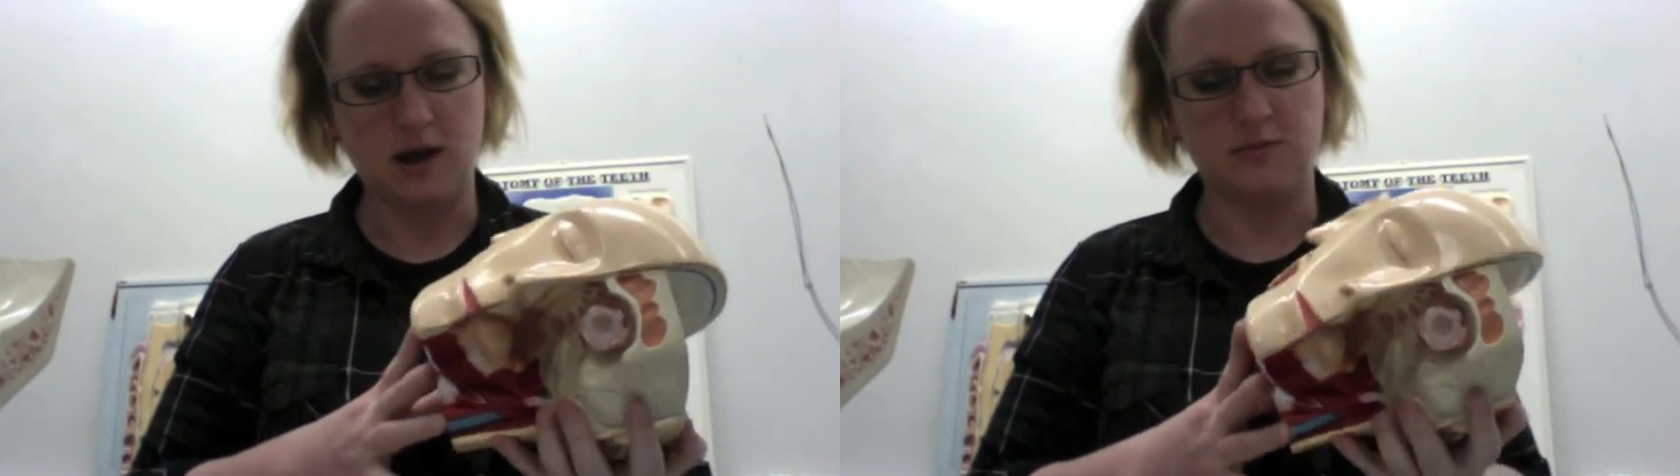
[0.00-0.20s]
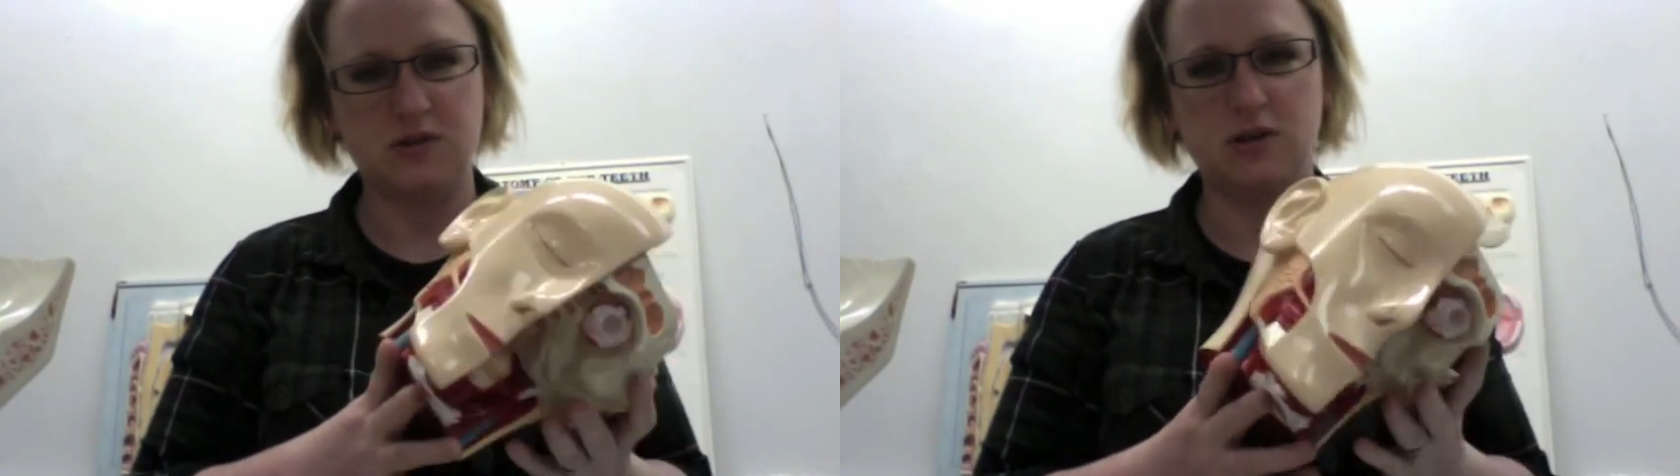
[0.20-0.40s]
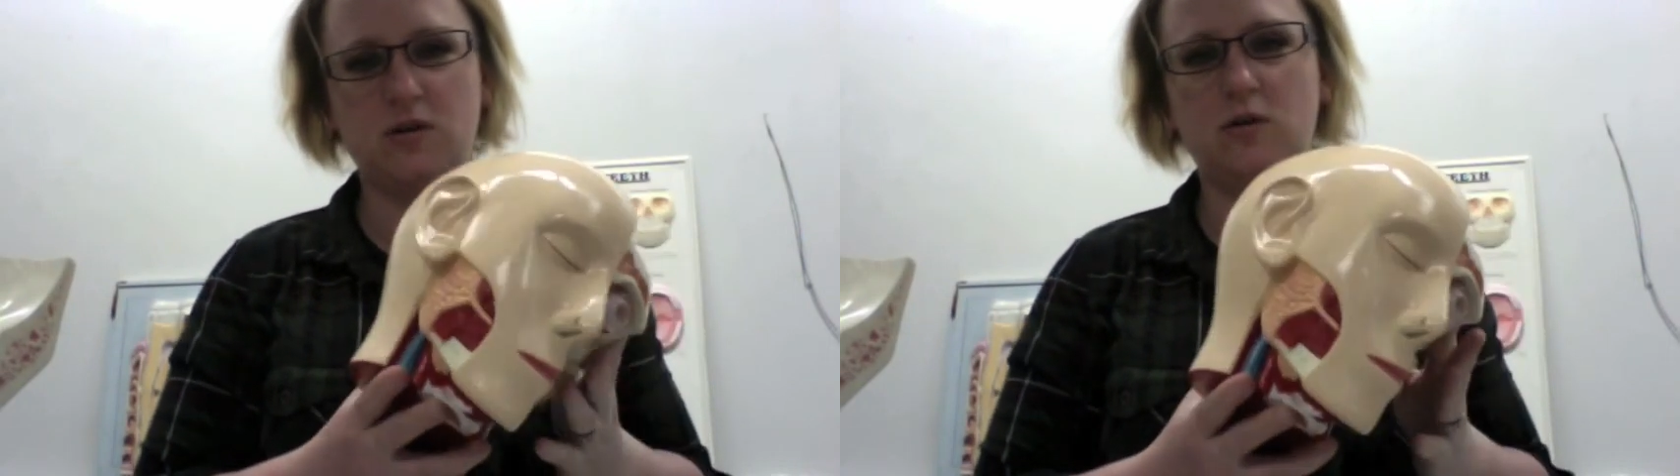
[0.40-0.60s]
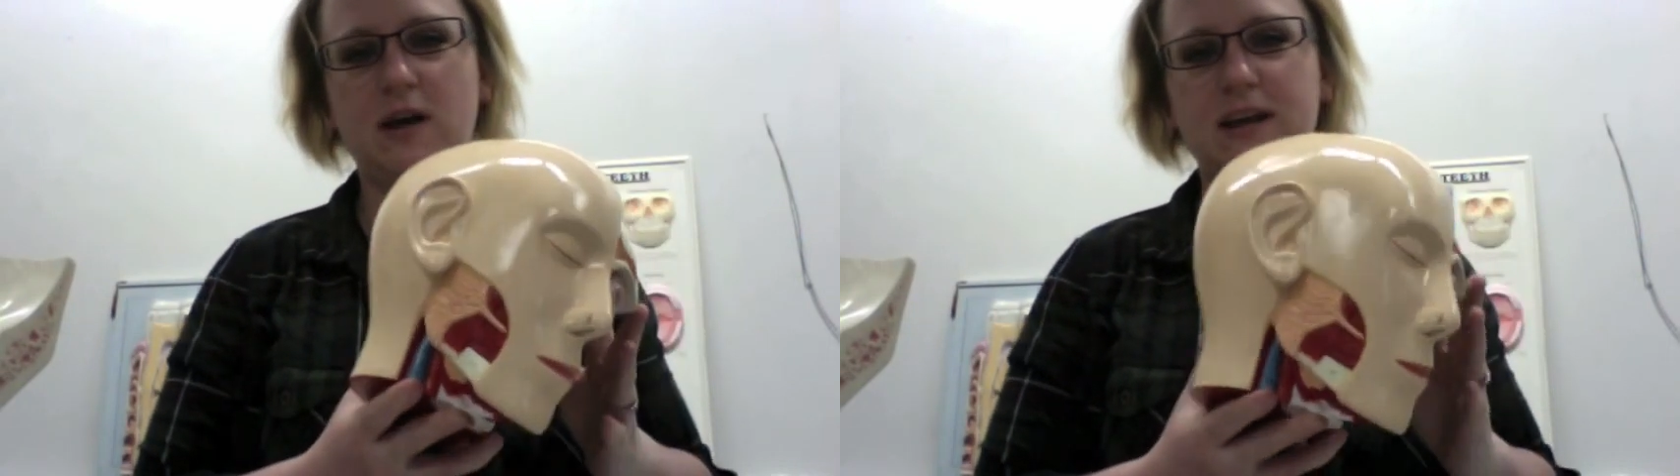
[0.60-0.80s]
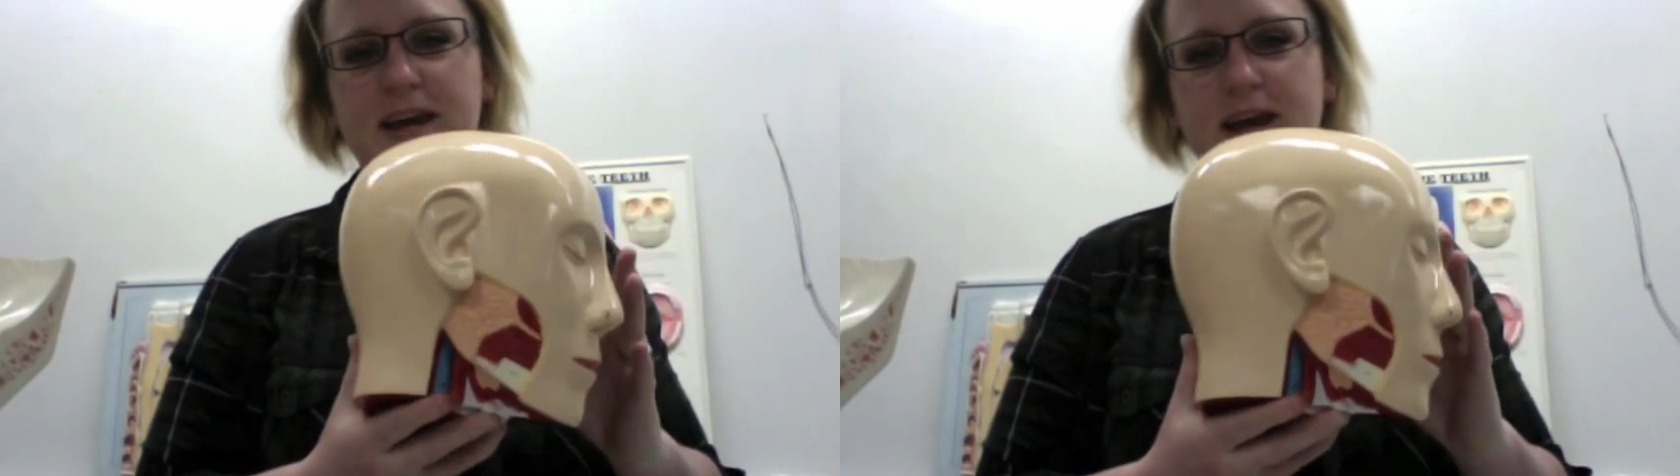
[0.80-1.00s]
So
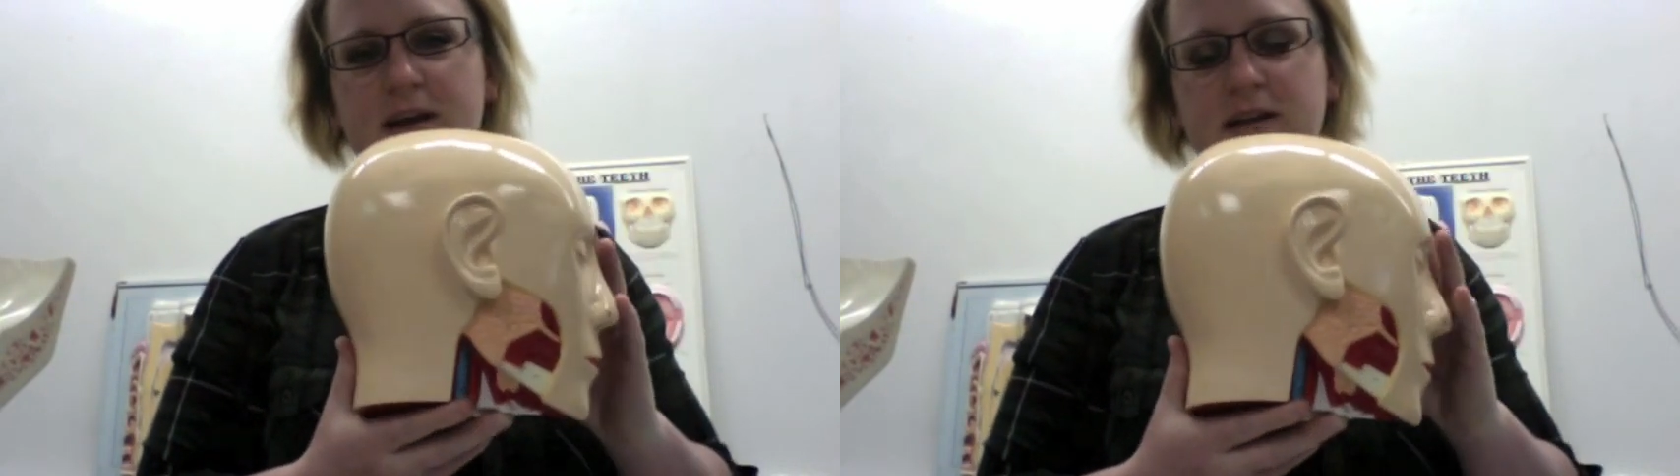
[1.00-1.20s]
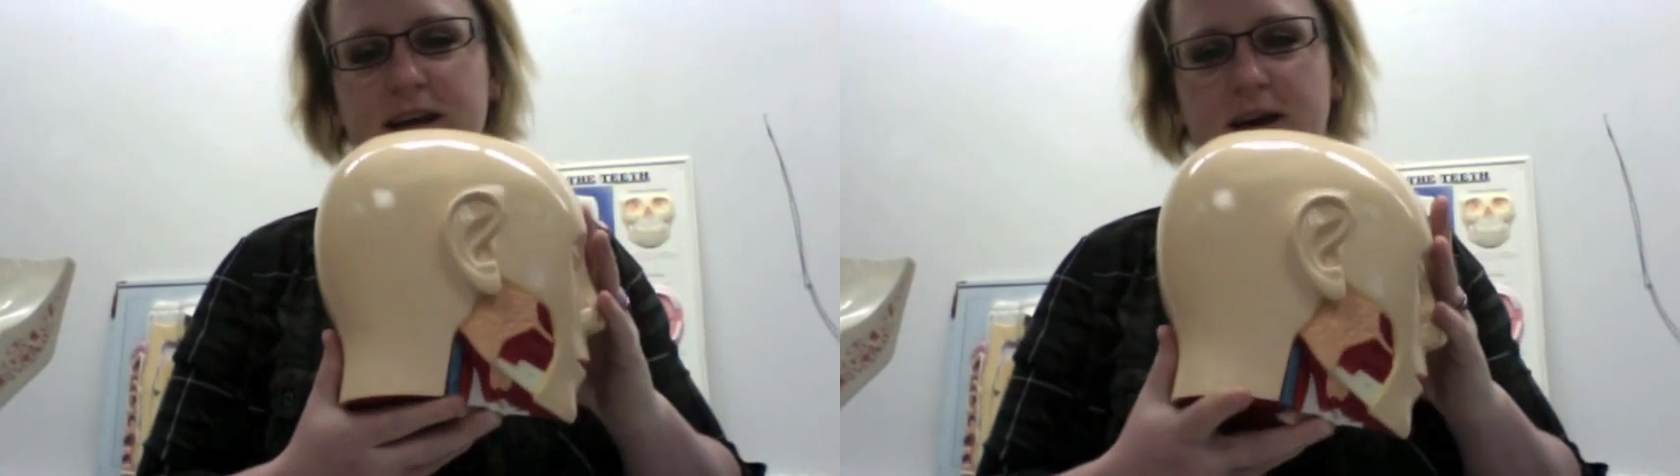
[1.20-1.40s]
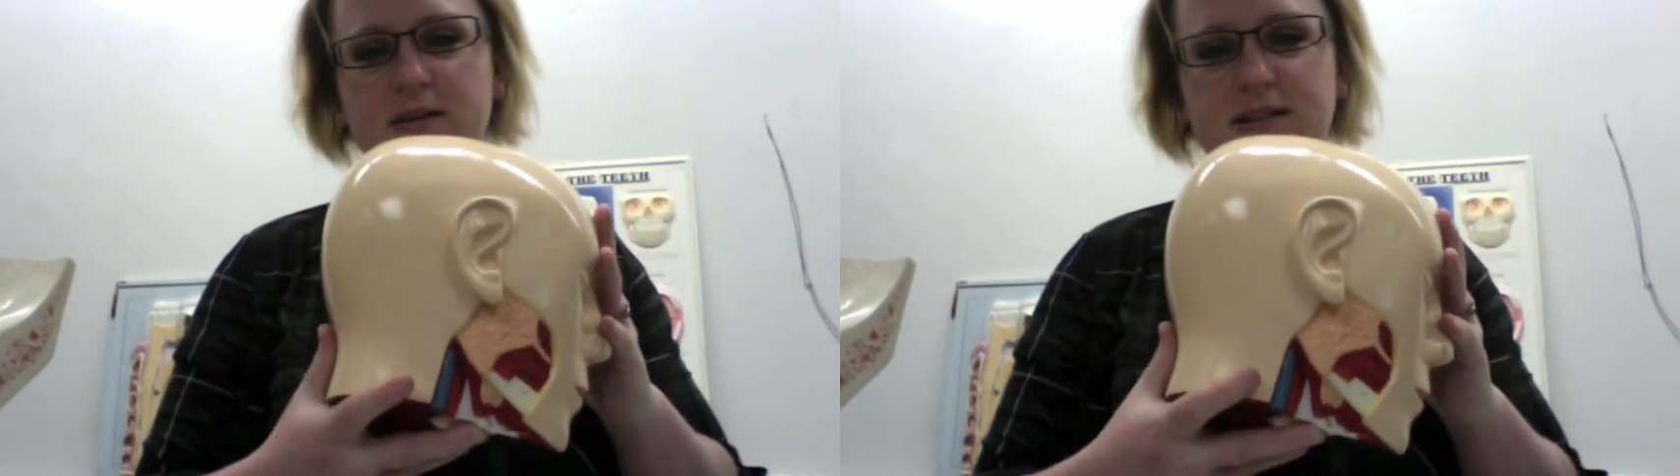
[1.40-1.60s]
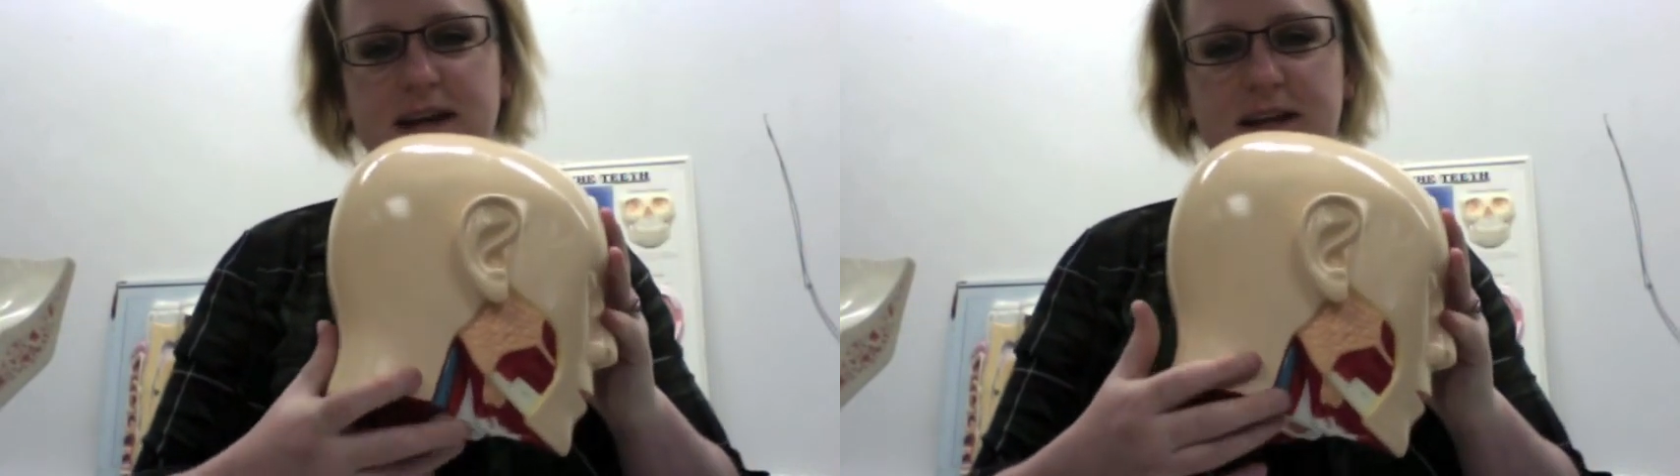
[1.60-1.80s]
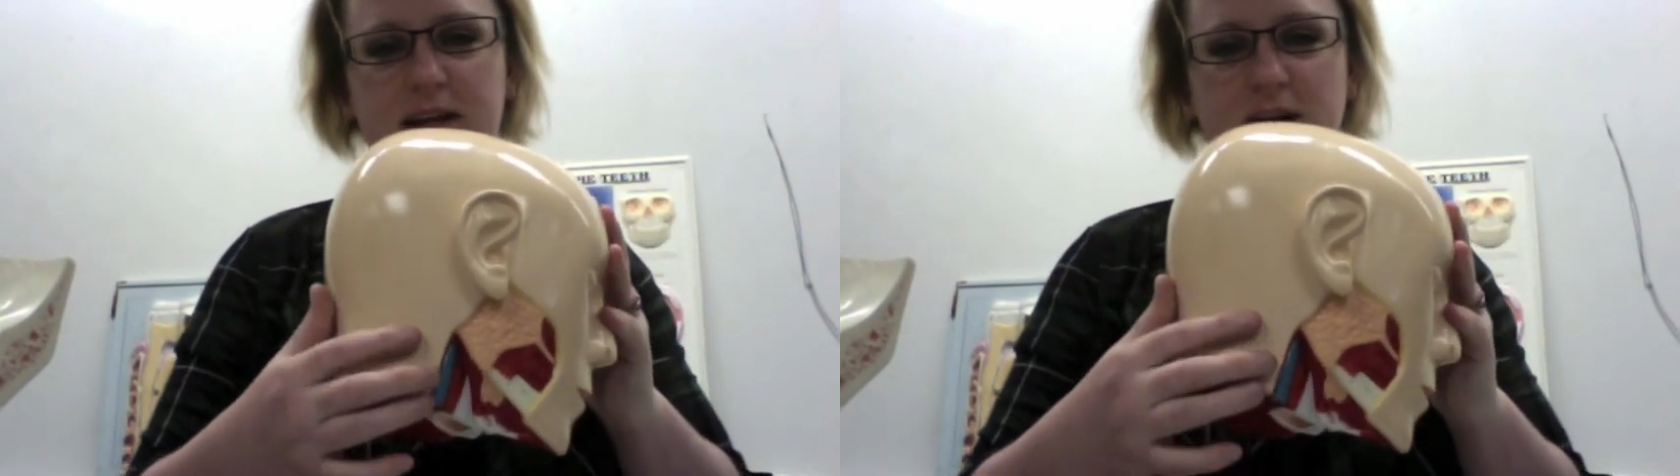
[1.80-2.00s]
again, on the outside here,